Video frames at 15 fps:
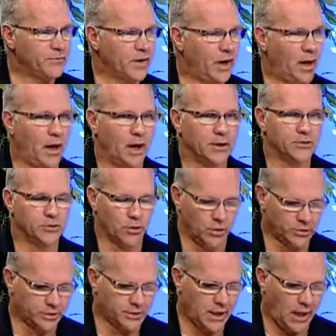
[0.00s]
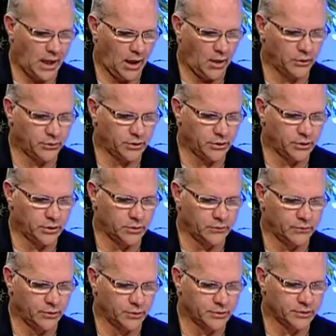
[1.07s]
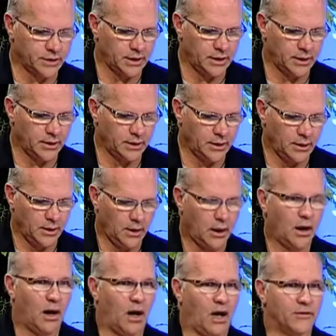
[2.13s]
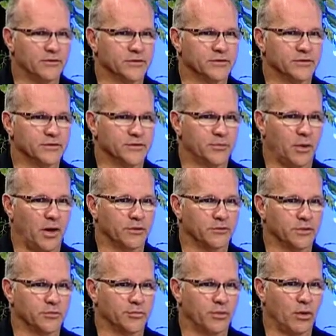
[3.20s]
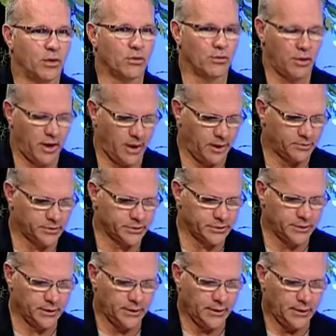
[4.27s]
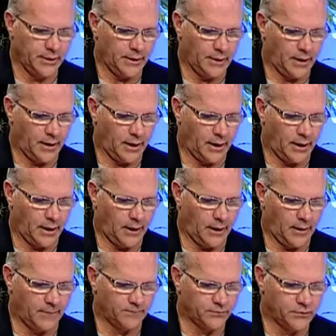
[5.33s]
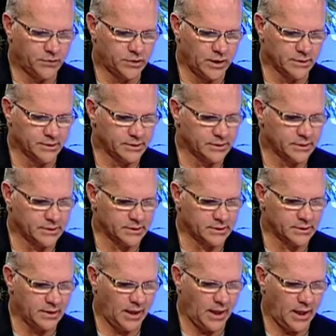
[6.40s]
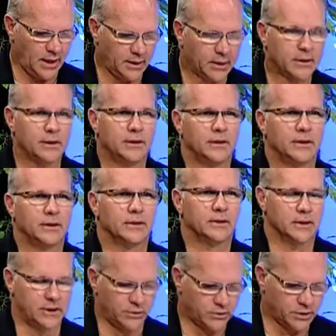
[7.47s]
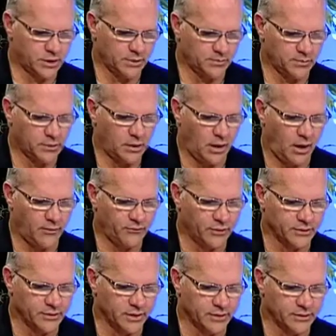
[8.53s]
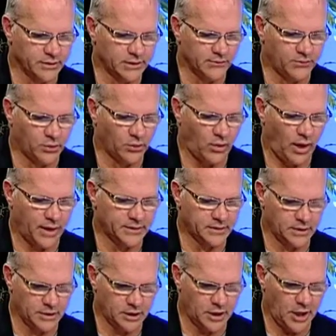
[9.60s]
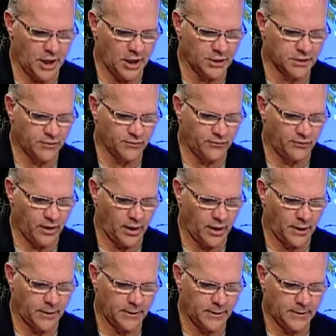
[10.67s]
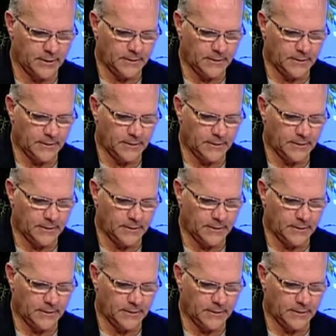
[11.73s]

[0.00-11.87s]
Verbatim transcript: uh, Georgetown University Office of Sponsored Programs, um, Justice at Stake, Leadership Conference on Civil Rights Education Fund,